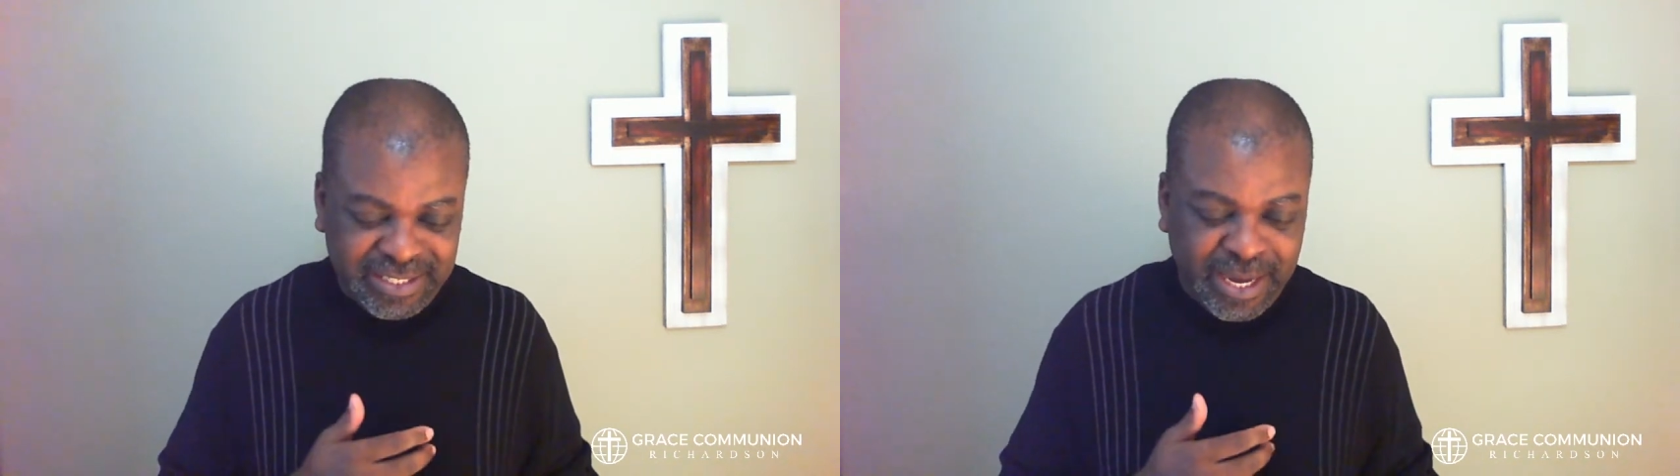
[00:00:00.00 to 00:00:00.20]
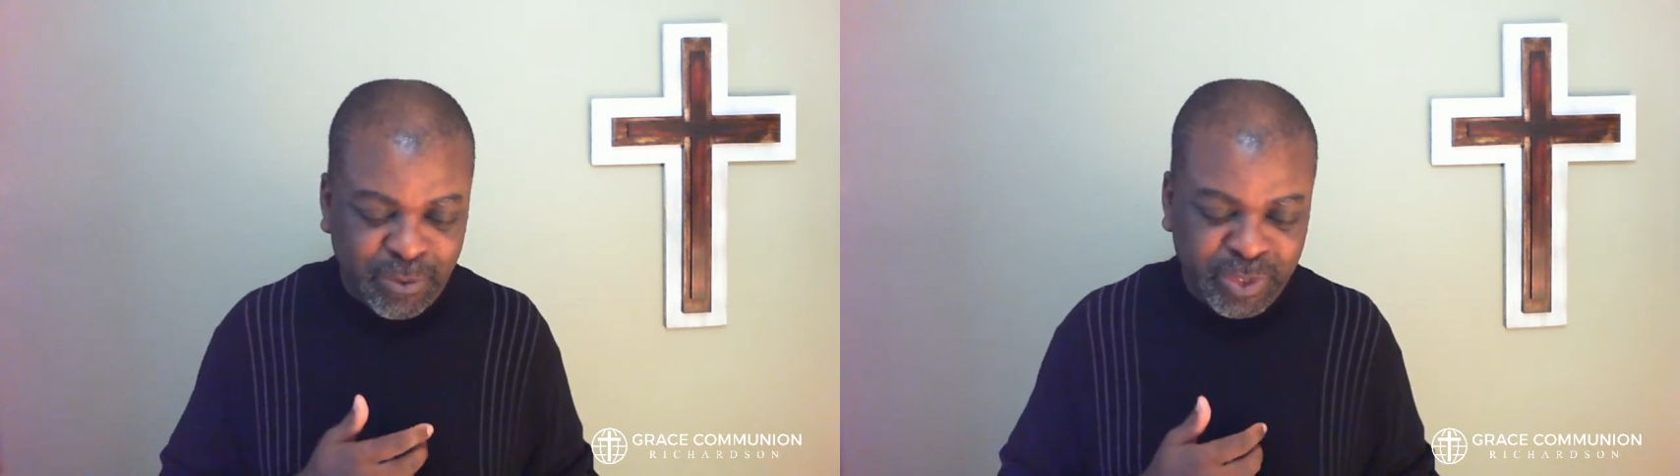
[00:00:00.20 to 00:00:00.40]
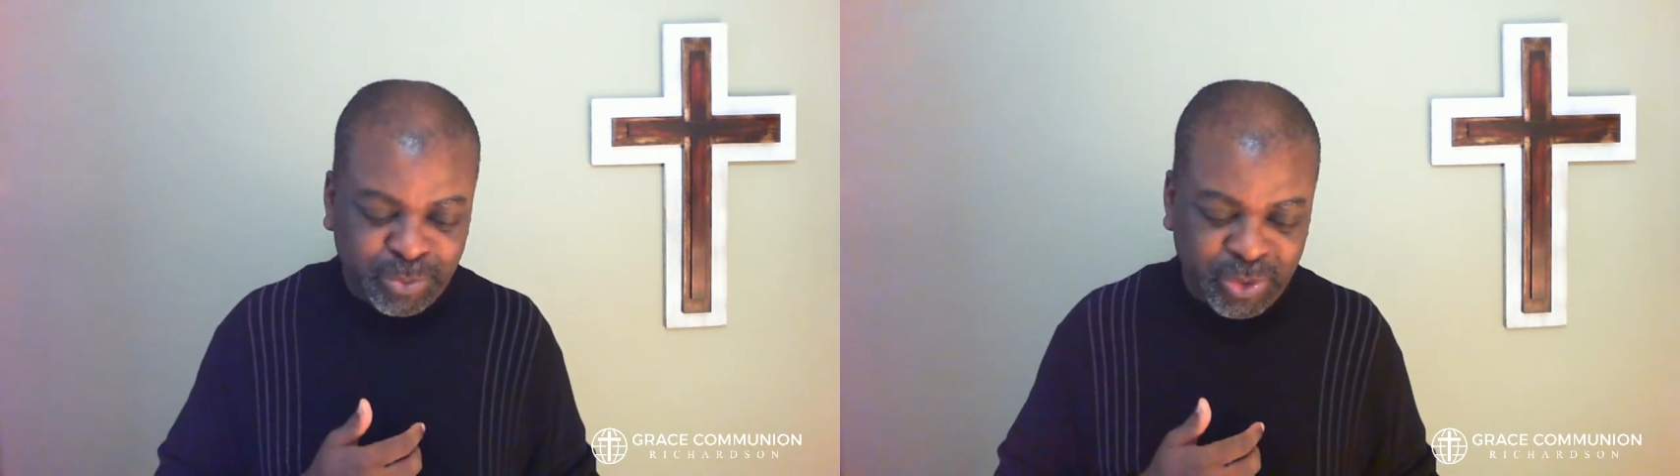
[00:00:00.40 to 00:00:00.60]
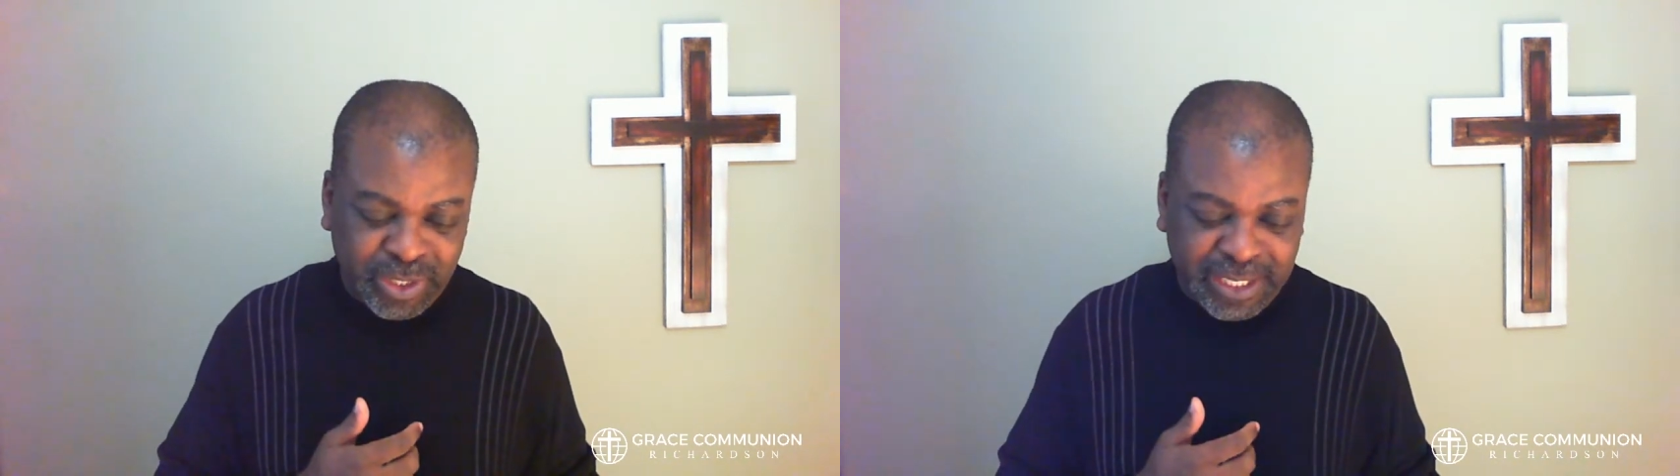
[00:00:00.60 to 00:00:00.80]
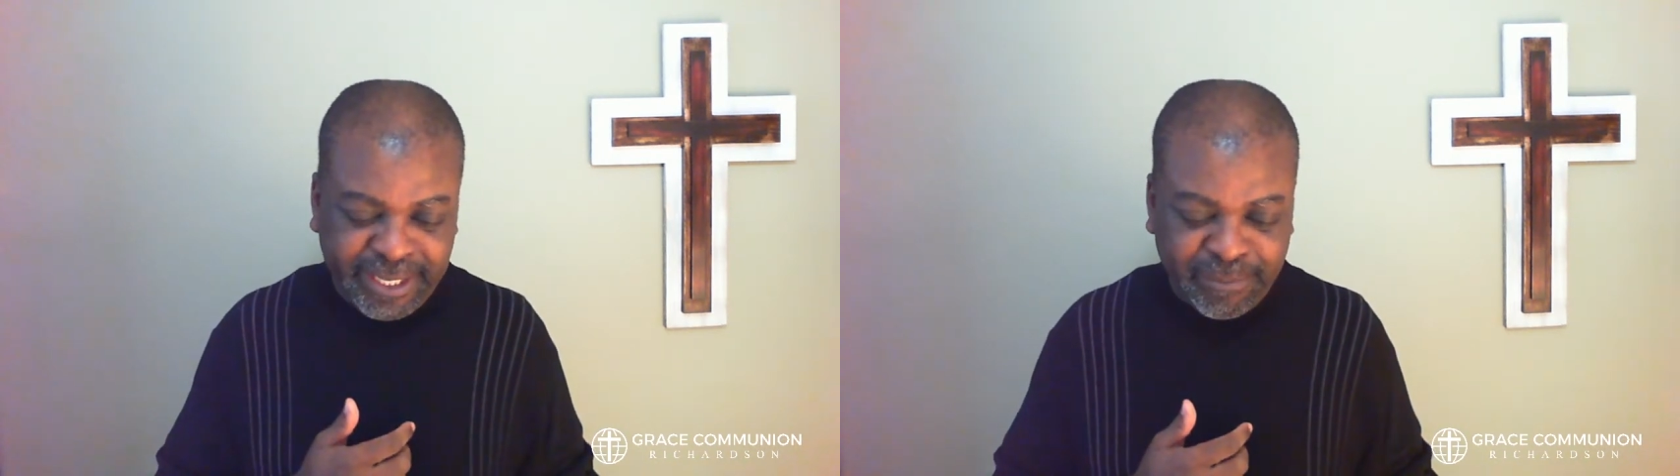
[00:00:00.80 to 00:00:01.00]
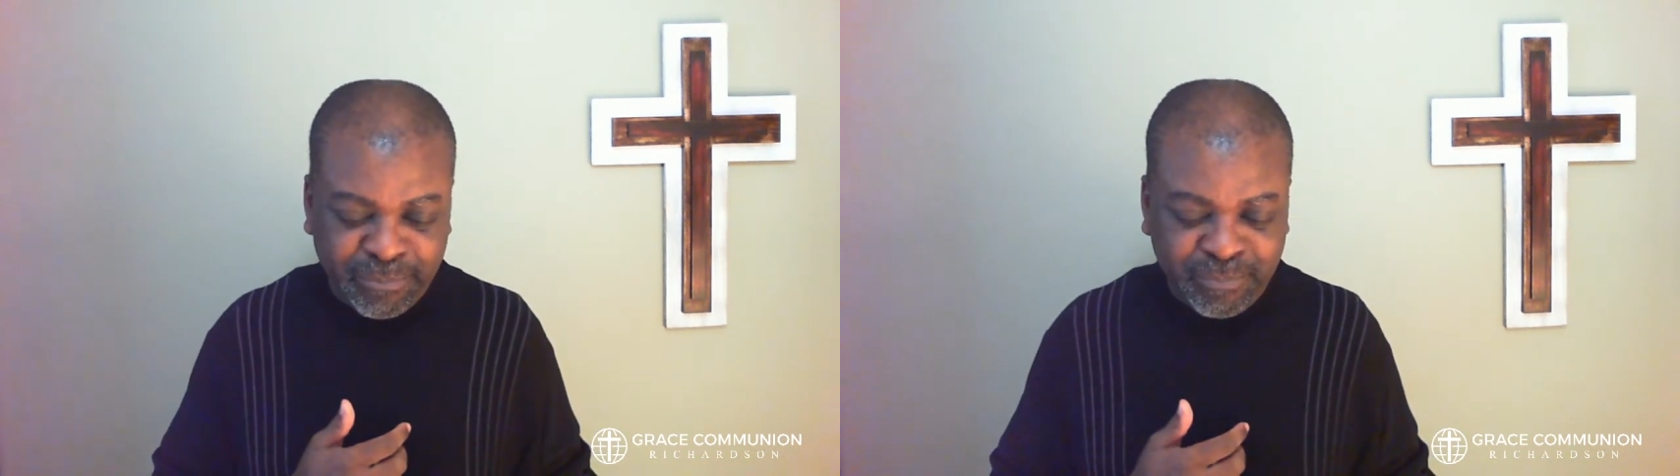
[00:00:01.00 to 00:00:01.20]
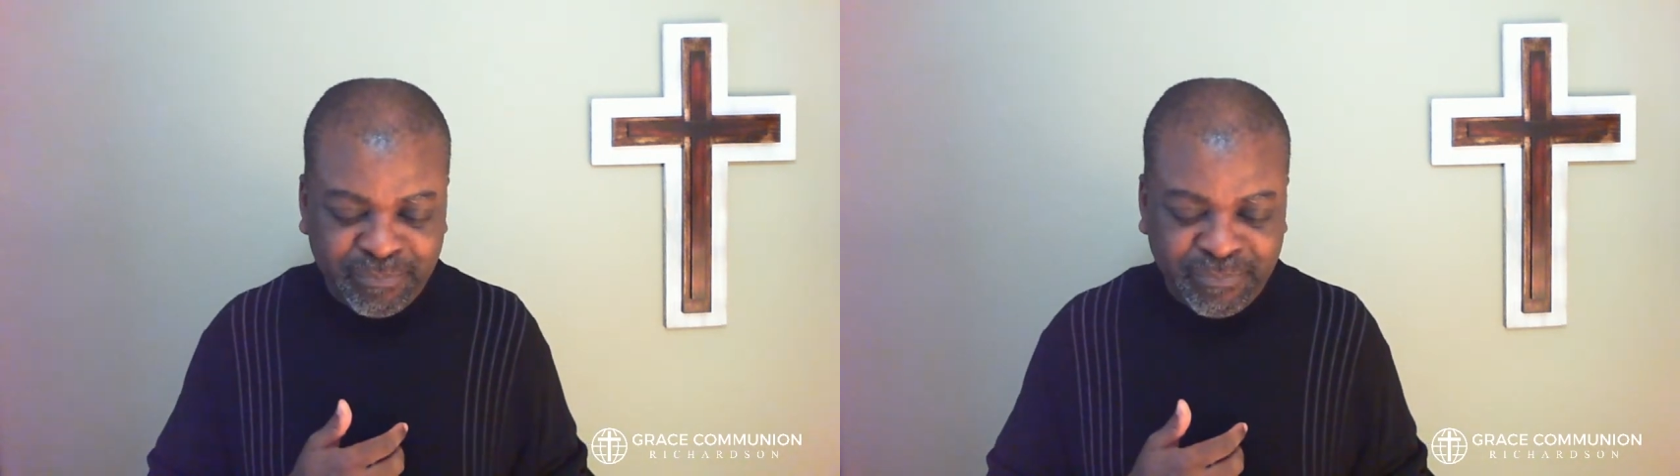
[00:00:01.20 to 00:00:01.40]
that we proclaim.